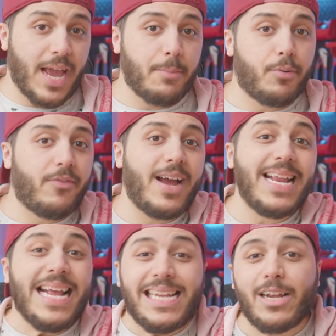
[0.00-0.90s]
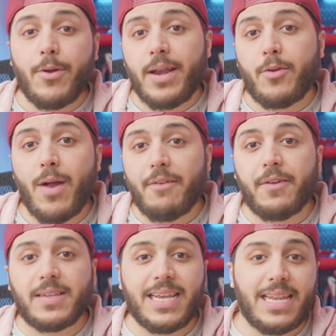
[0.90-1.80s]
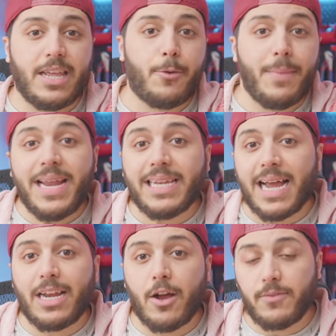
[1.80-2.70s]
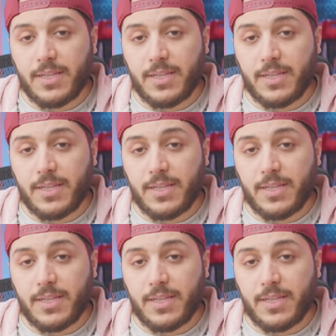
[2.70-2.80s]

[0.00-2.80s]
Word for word: and provide integrated graphics in their main line of